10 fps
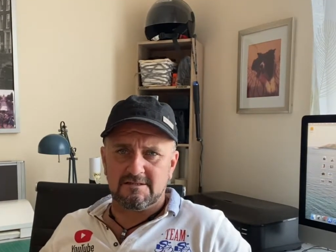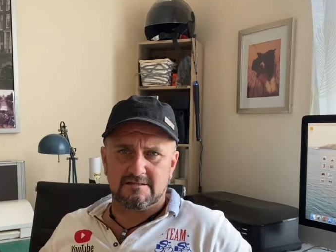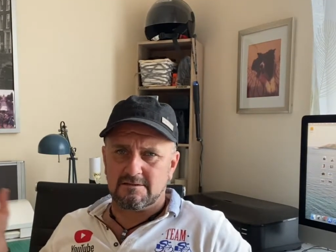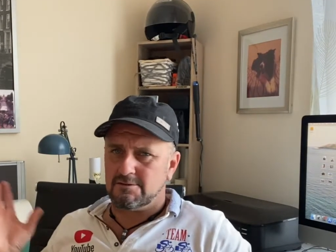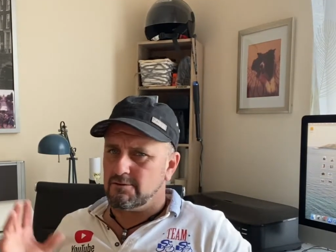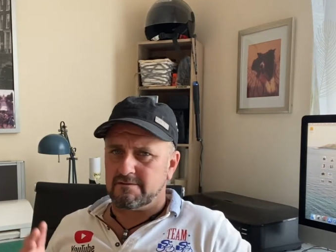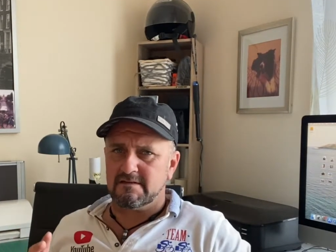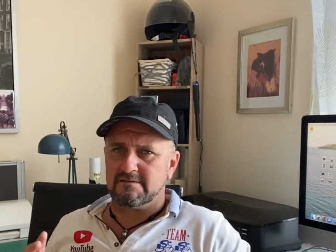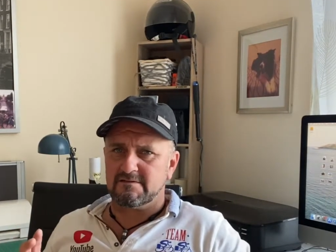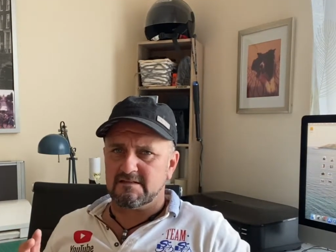You can cut
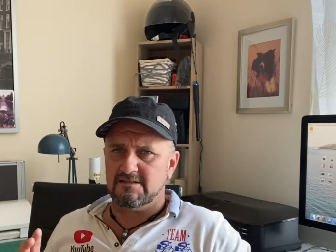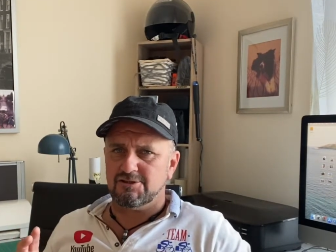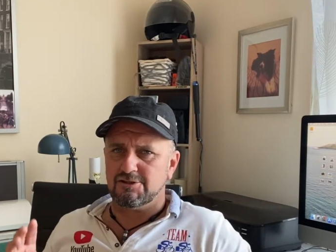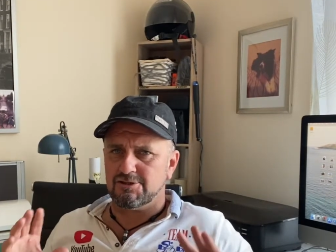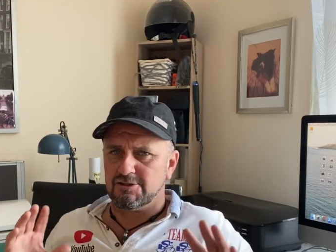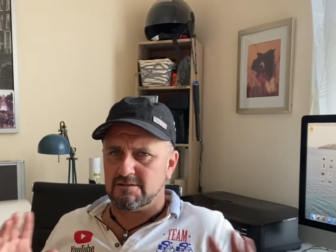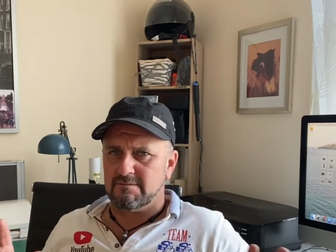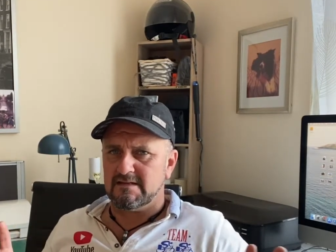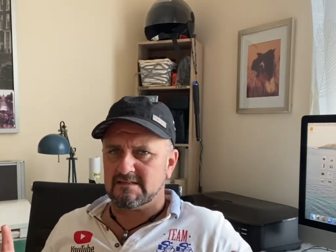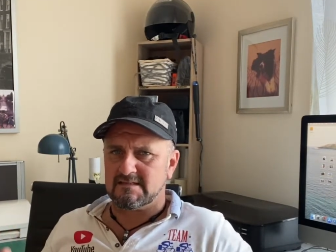things for t-shirts, you can
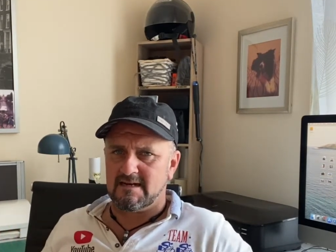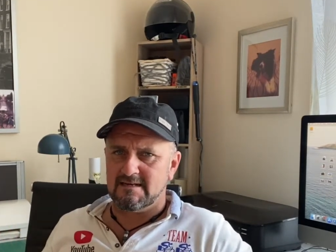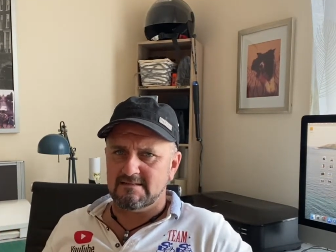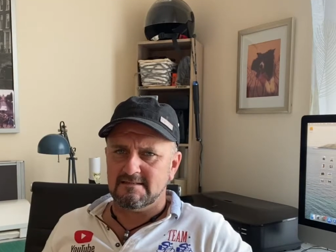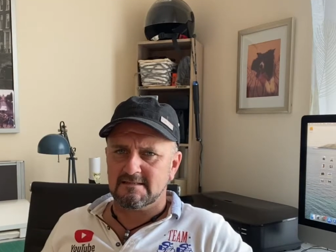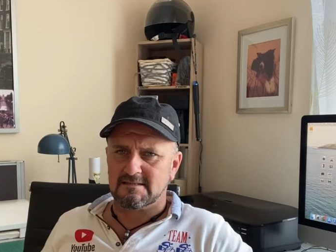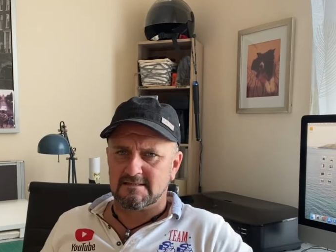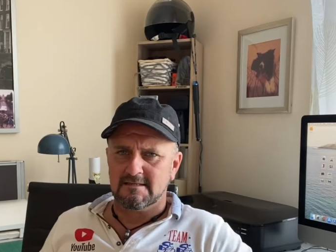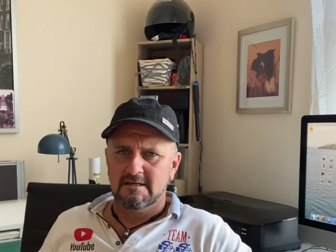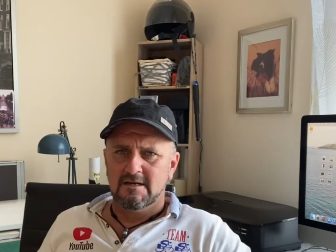make
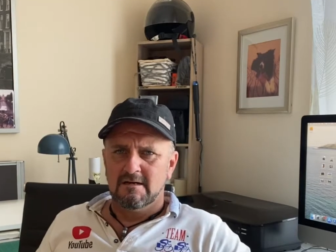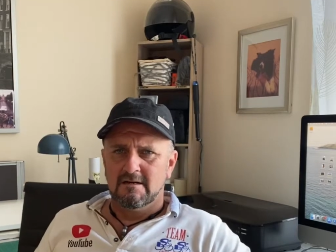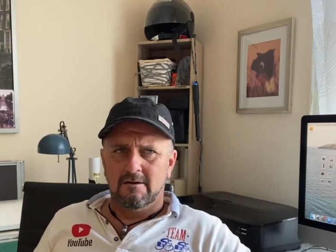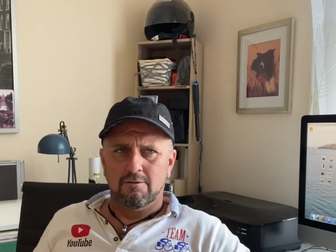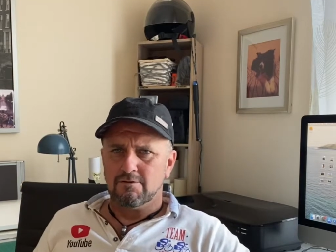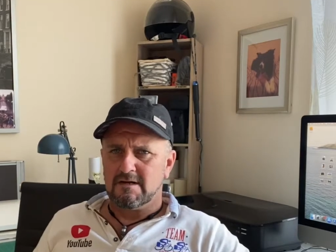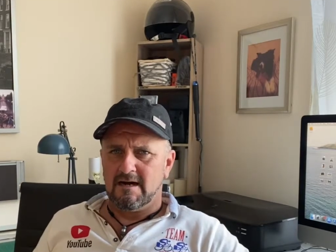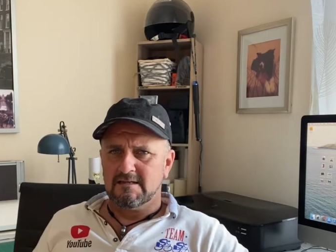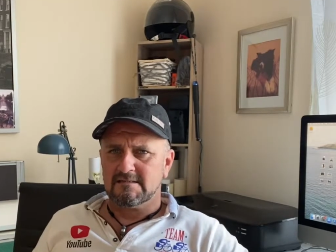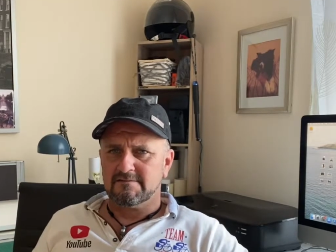signs, all
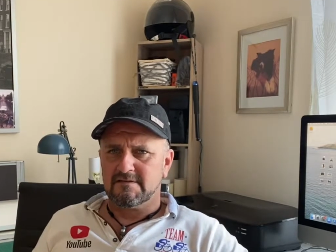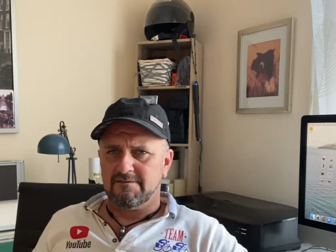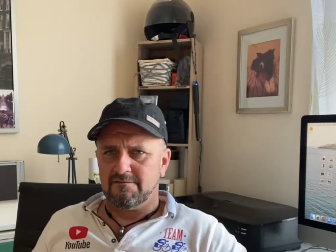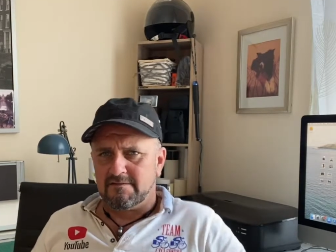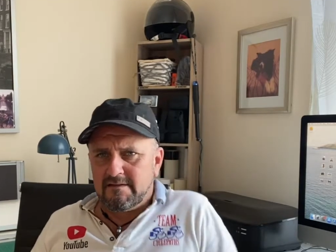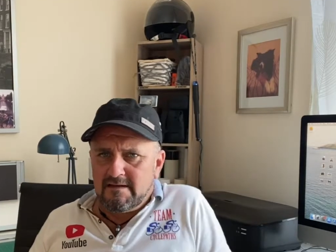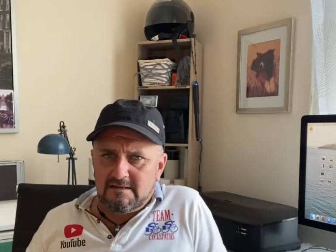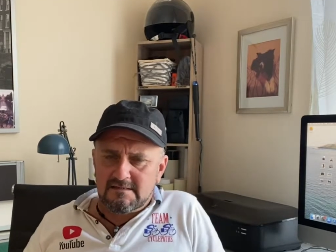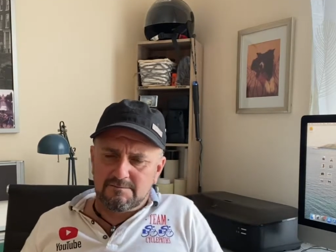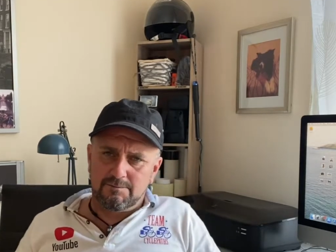kinds of different
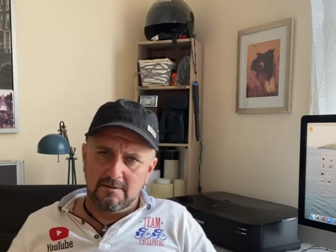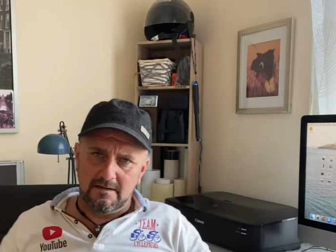things.